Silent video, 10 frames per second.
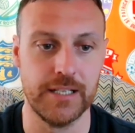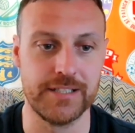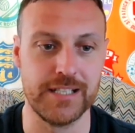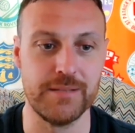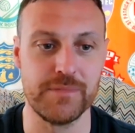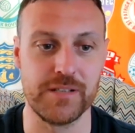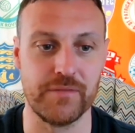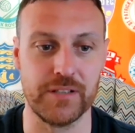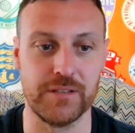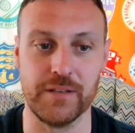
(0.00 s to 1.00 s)
it seems if
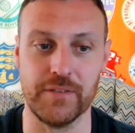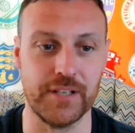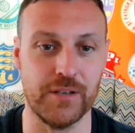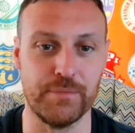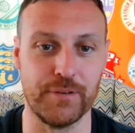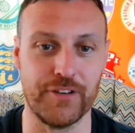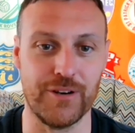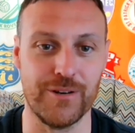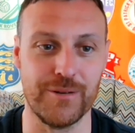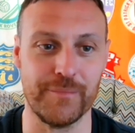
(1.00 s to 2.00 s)
you don't
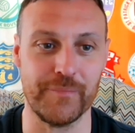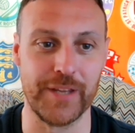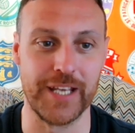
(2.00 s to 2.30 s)
perform